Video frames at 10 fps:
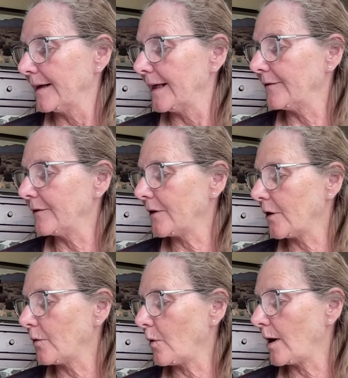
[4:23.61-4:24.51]
even
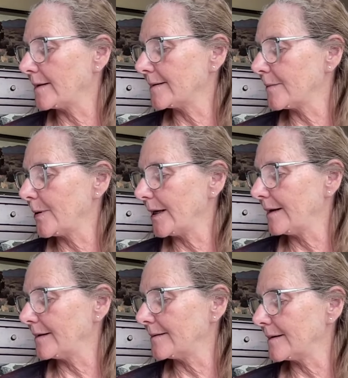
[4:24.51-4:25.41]
though one's
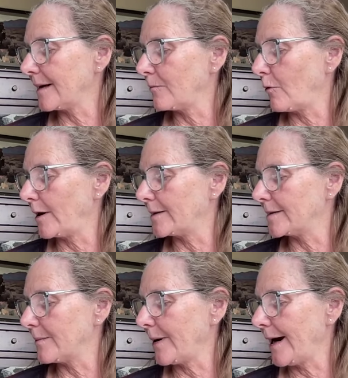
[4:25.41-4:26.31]
penance and
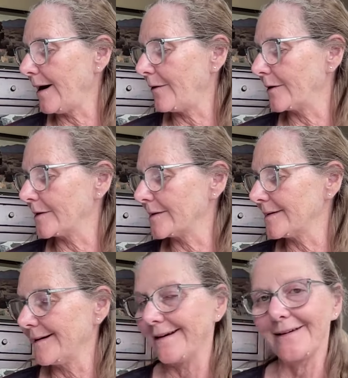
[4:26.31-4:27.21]
one's
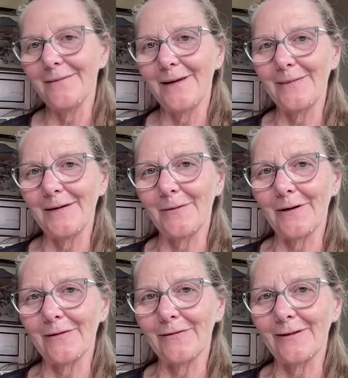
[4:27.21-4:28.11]
powers may be
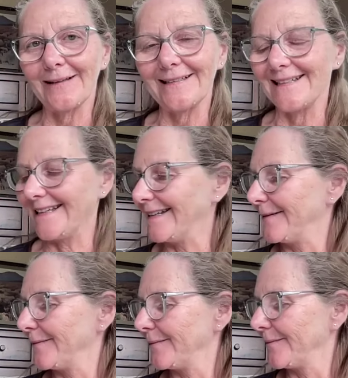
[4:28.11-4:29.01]
wonderful indeed."